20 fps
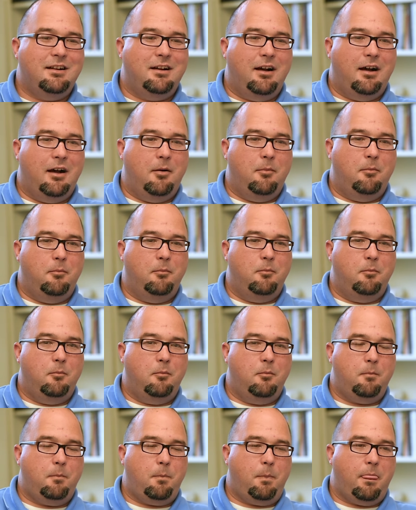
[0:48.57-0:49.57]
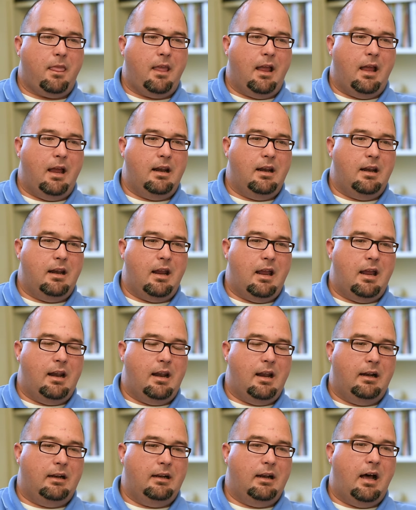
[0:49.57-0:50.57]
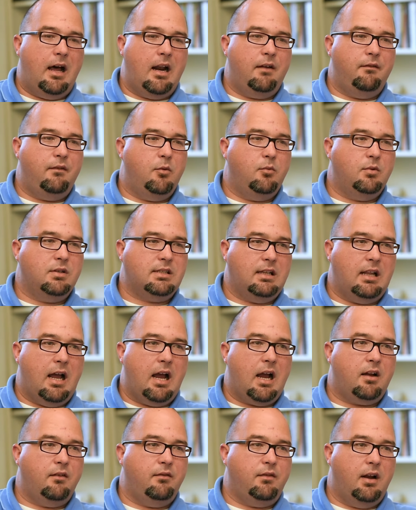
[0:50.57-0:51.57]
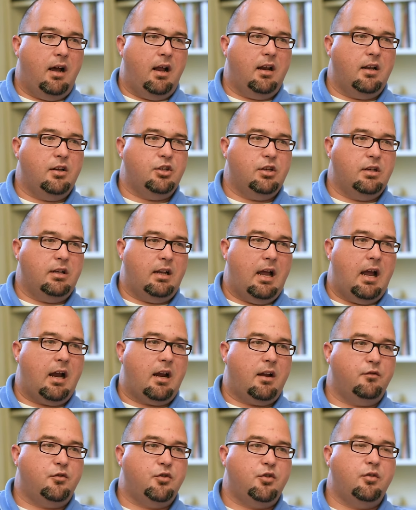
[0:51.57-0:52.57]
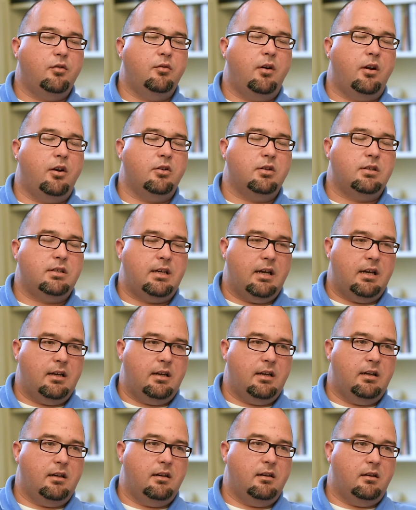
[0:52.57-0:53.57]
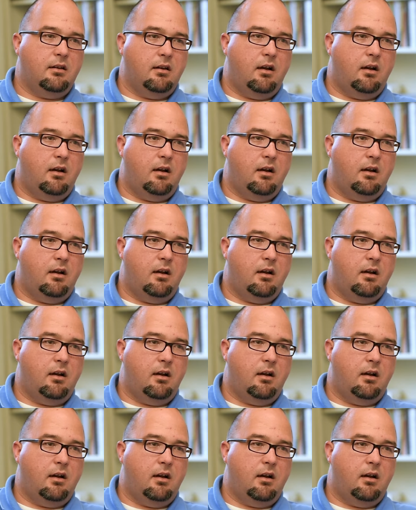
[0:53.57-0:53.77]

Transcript: Um, and and a lot of it was lack of knowledge and lack of true understanding